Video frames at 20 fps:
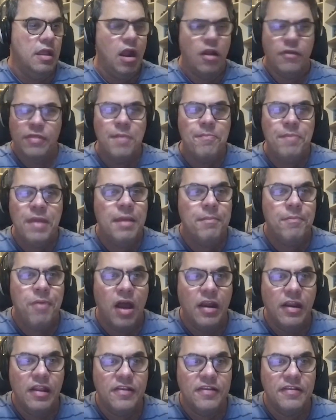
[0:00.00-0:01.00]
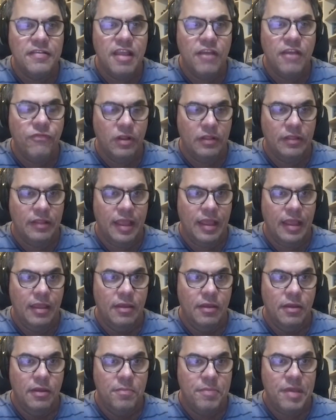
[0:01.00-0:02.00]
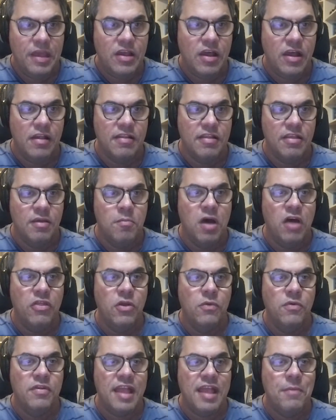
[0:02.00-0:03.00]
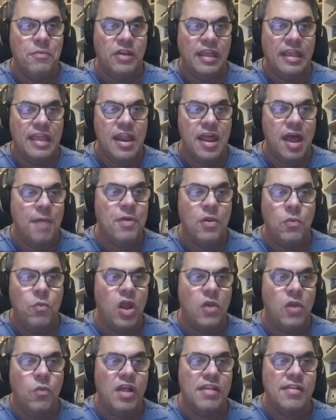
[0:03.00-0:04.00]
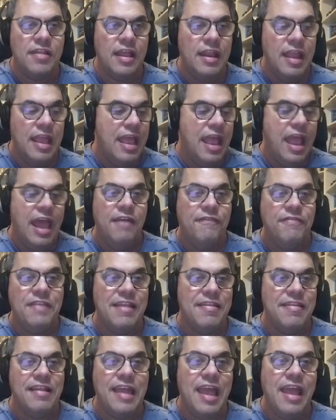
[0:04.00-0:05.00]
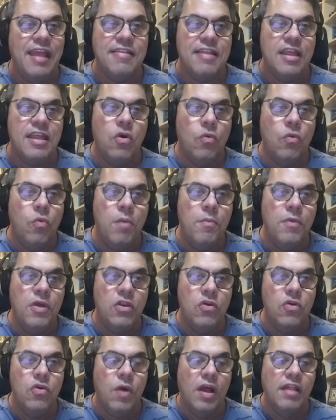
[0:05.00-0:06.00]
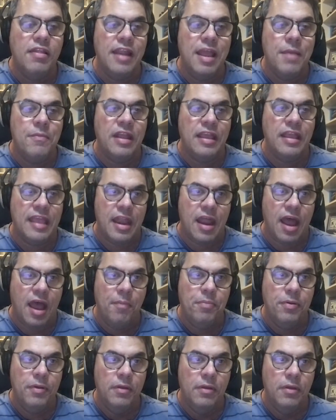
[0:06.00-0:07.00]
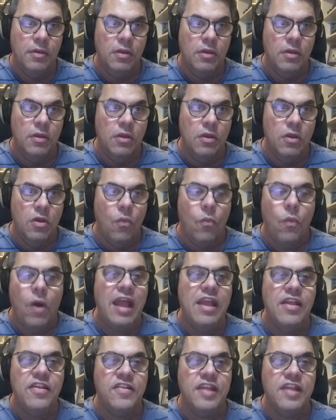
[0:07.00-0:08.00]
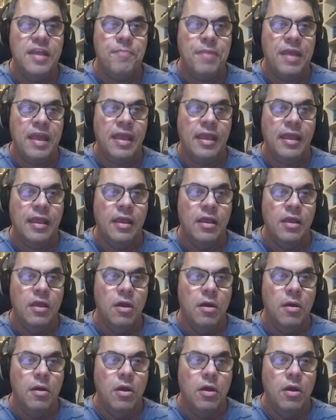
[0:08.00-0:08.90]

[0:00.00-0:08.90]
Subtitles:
Are they being punished differently because the mother was able to get up and one wasn't? And if that's the case, then the woman who wasn't able to get up, why is she being